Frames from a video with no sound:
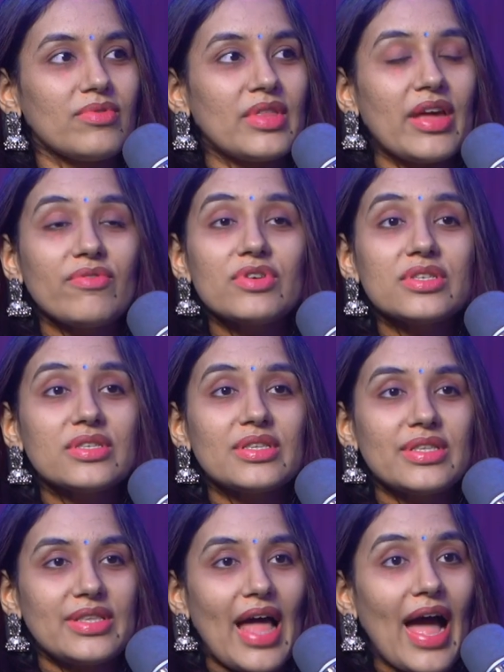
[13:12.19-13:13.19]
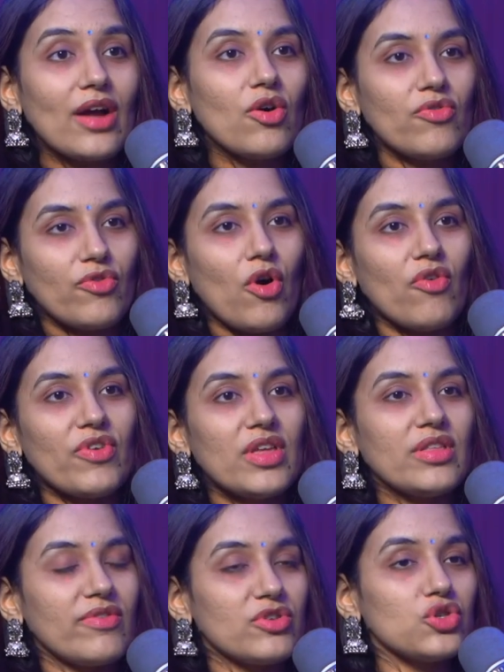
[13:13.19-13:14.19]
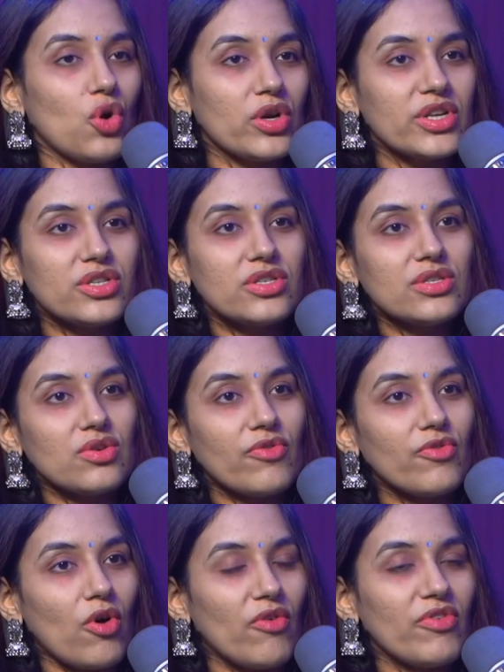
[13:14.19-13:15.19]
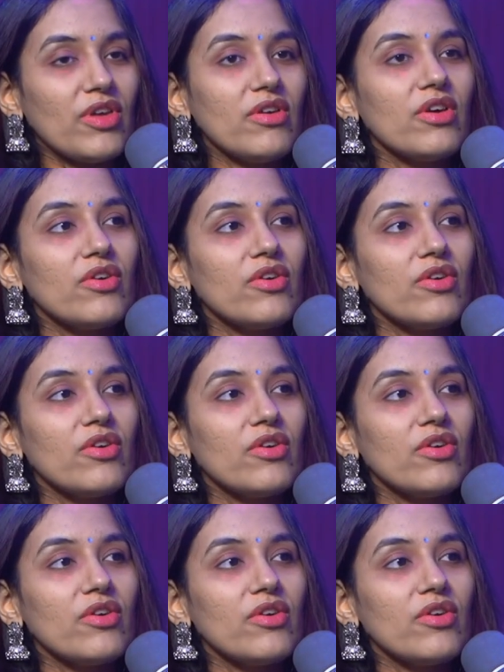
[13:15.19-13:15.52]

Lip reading: there was lack of coffee, there were shortages of coffee